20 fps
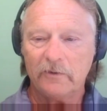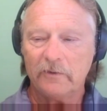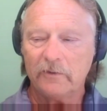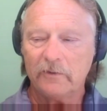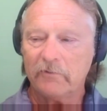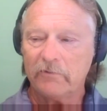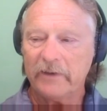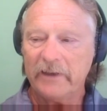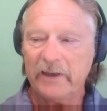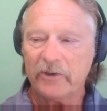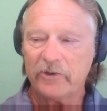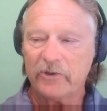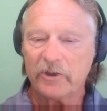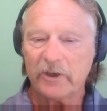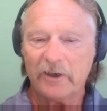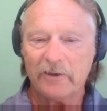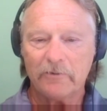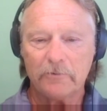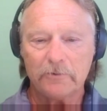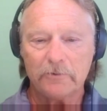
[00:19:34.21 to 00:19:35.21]
create
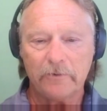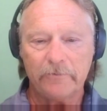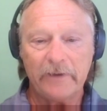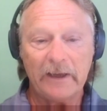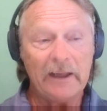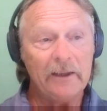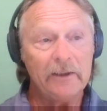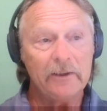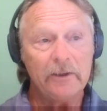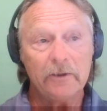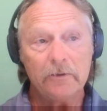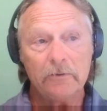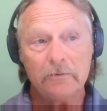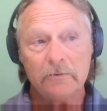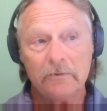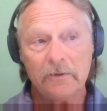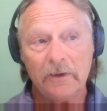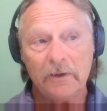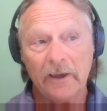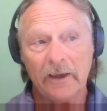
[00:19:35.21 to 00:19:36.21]
shareholder
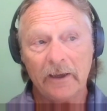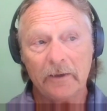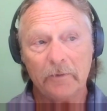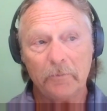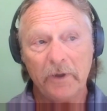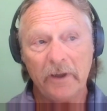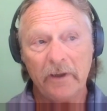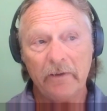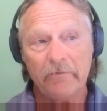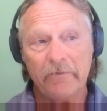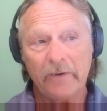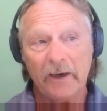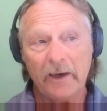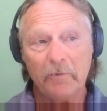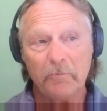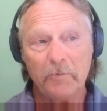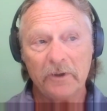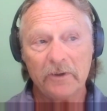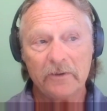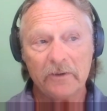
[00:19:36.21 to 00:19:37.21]
value and be
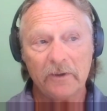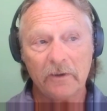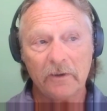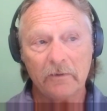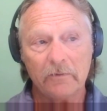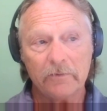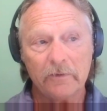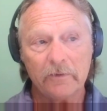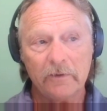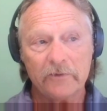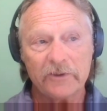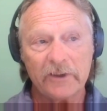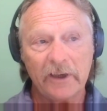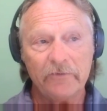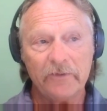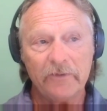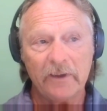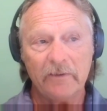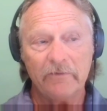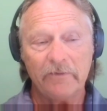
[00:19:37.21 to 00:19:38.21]
environment,
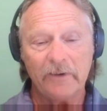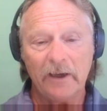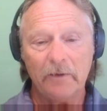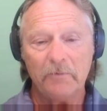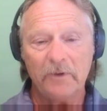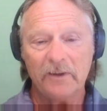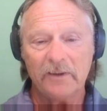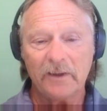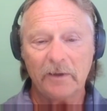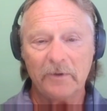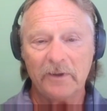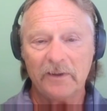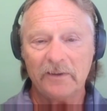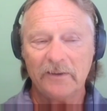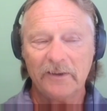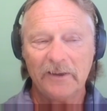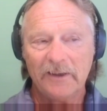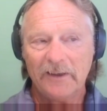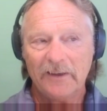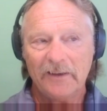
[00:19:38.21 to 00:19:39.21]
save the environment. I mean,
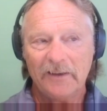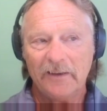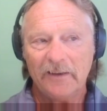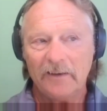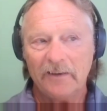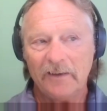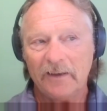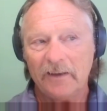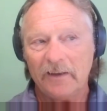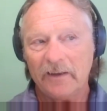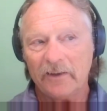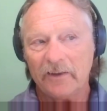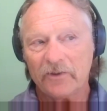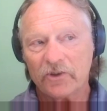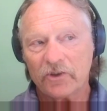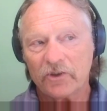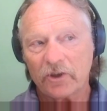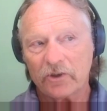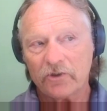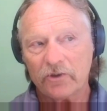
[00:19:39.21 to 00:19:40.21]

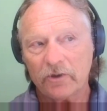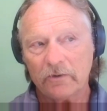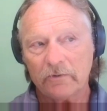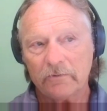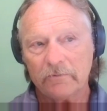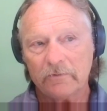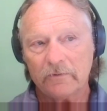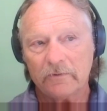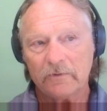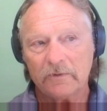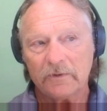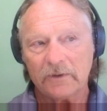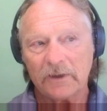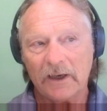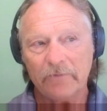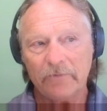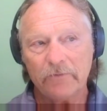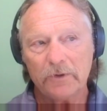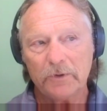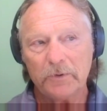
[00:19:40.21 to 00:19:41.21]
it's such a
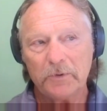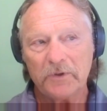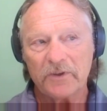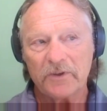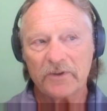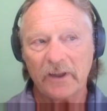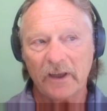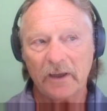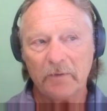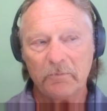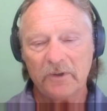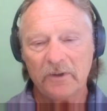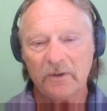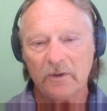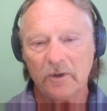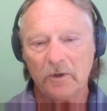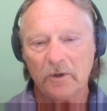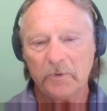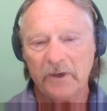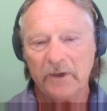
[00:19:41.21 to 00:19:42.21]
convoluted statement.
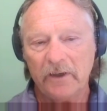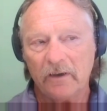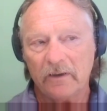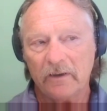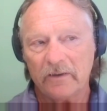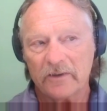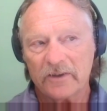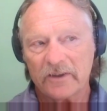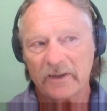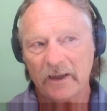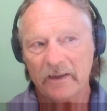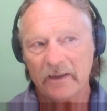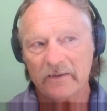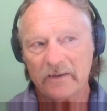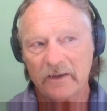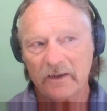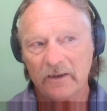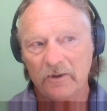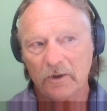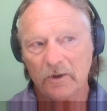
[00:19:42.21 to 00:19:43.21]
Nobody
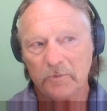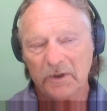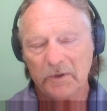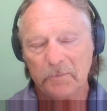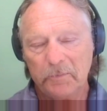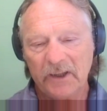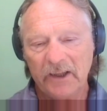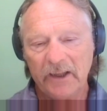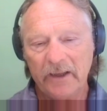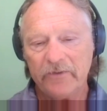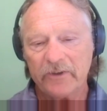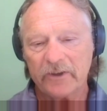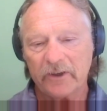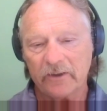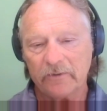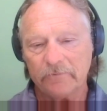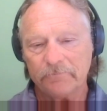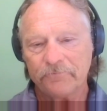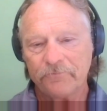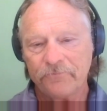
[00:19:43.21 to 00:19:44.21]
understands it and nobody believes in
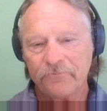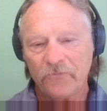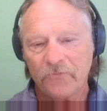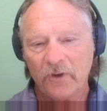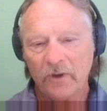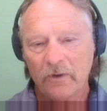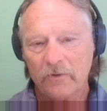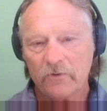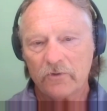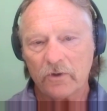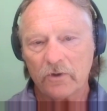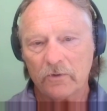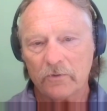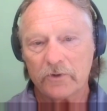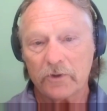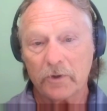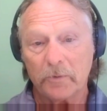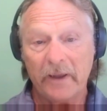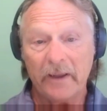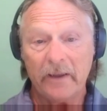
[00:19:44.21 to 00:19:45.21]
it.
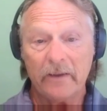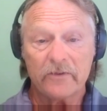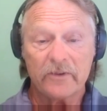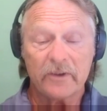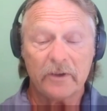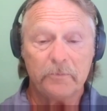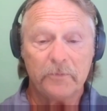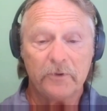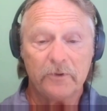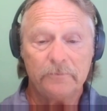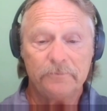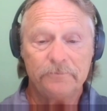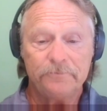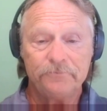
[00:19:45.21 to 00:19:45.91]
So make it simple